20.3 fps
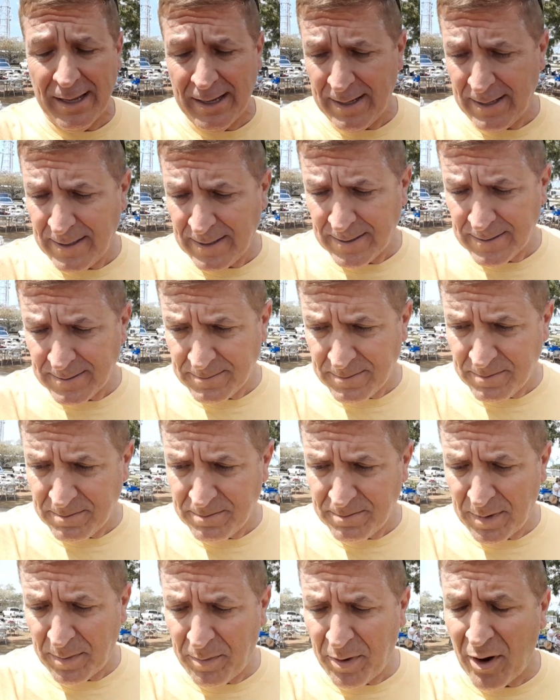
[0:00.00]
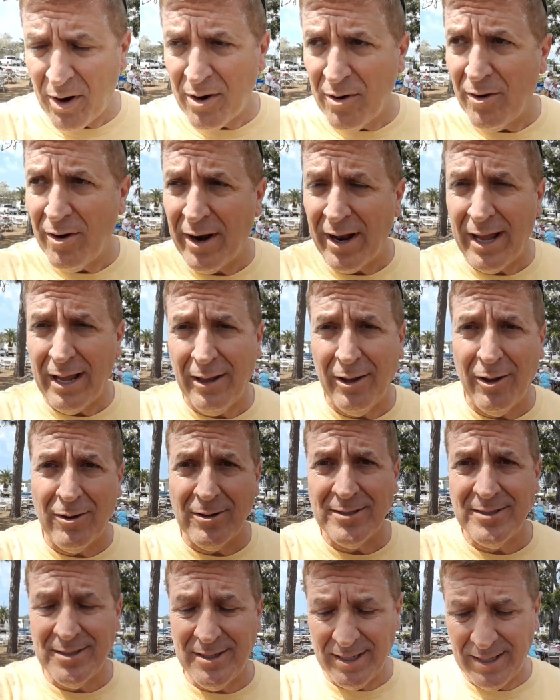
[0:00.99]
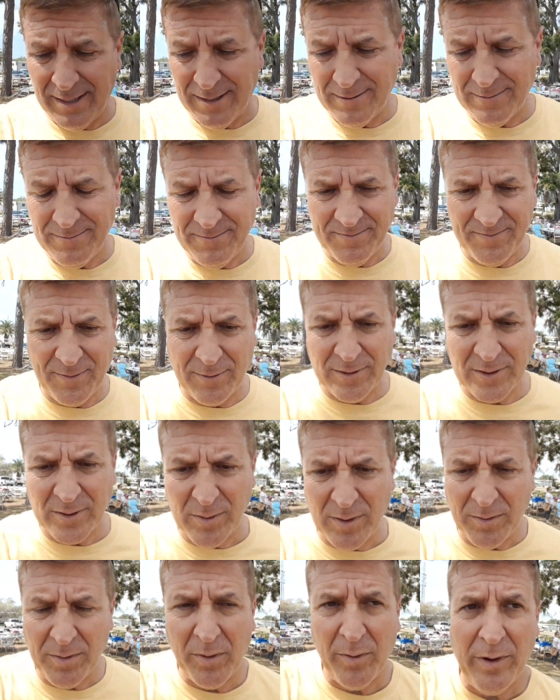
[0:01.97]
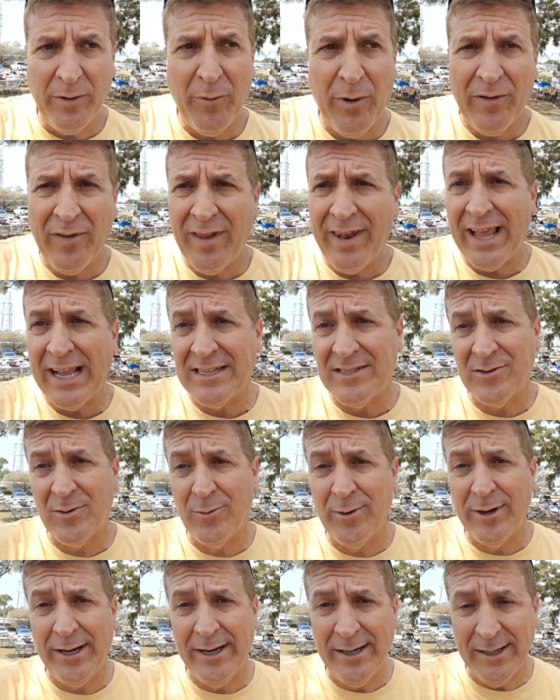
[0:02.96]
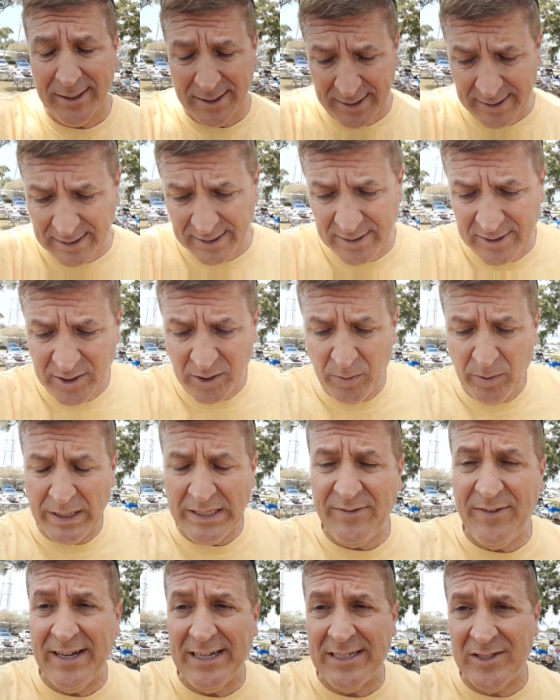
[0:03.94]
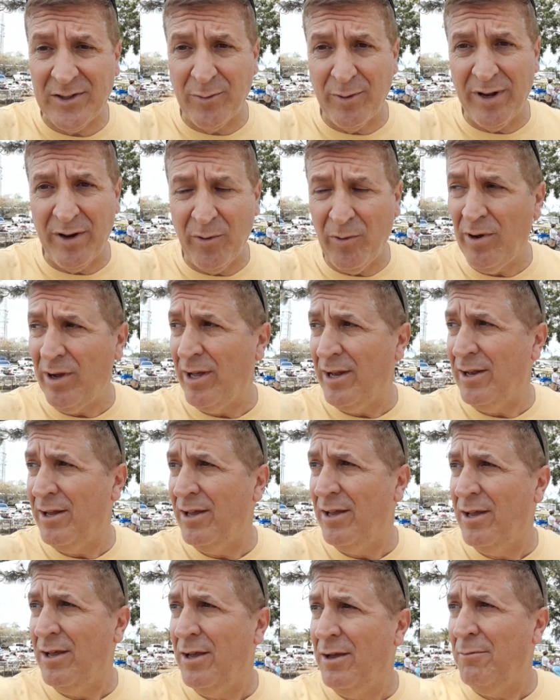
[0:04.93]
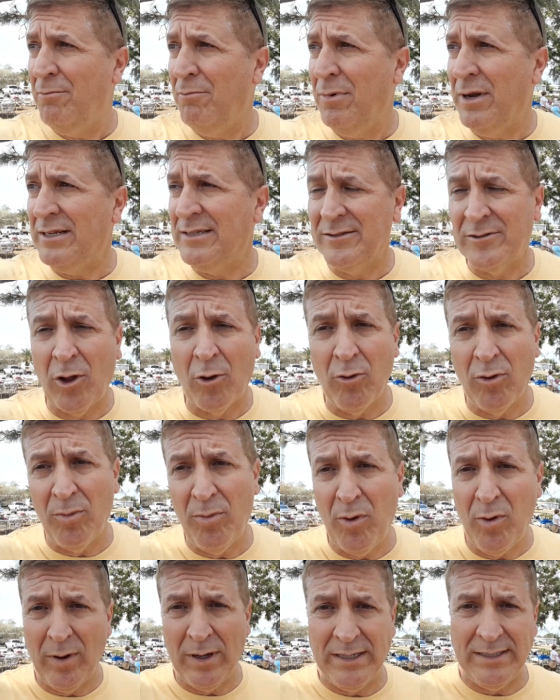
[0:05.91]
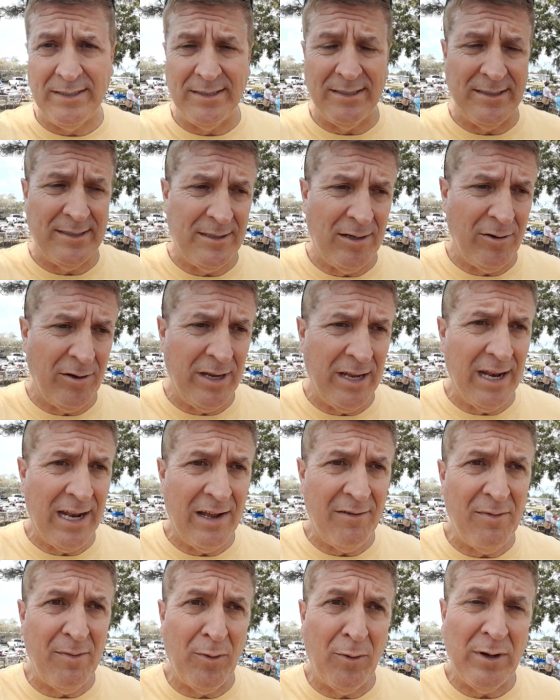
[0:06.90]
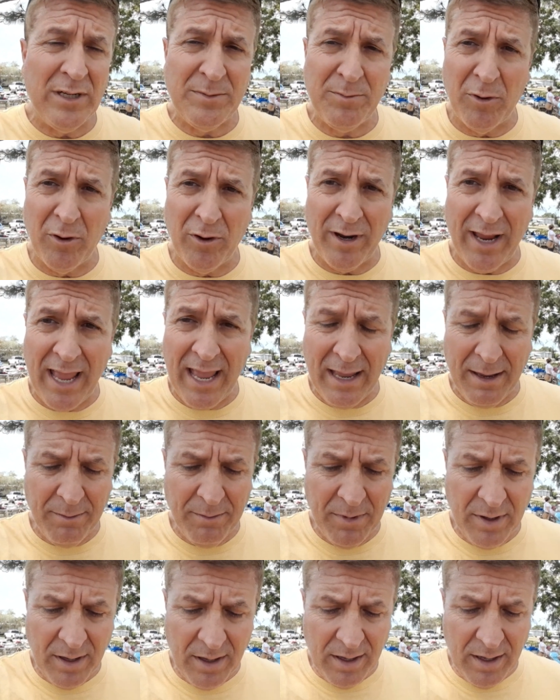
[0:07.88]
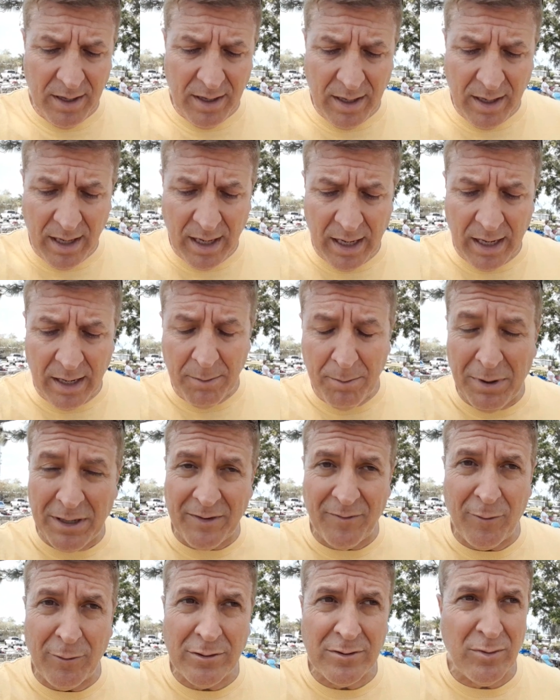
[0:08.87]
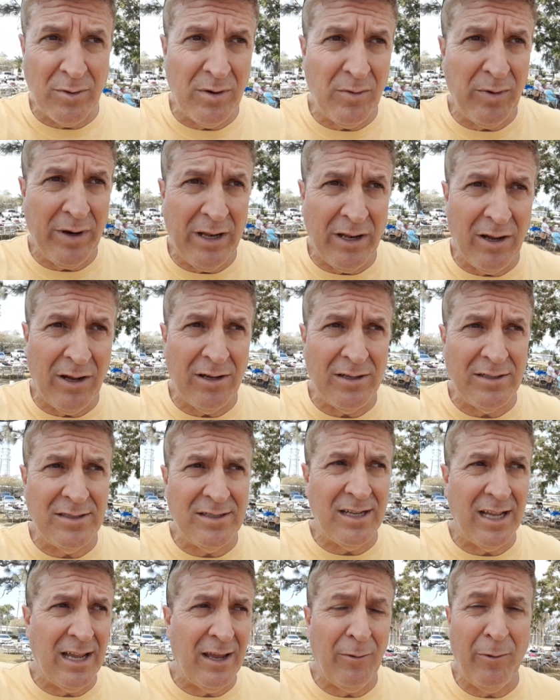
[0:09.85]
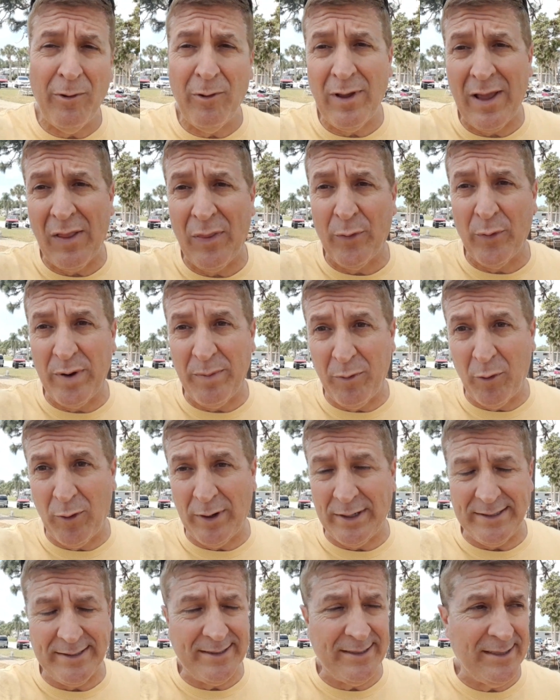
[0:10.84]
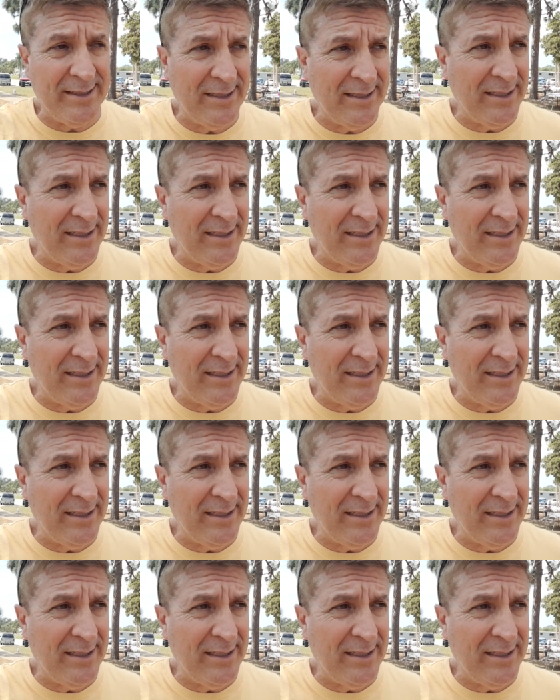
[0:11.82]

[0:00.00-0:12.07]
My partner and I lost the first one, but we won the next 3. So we finished 3-1, but it's total points. So you get 11 points per game. But the first one we lost, and we only had 3 points.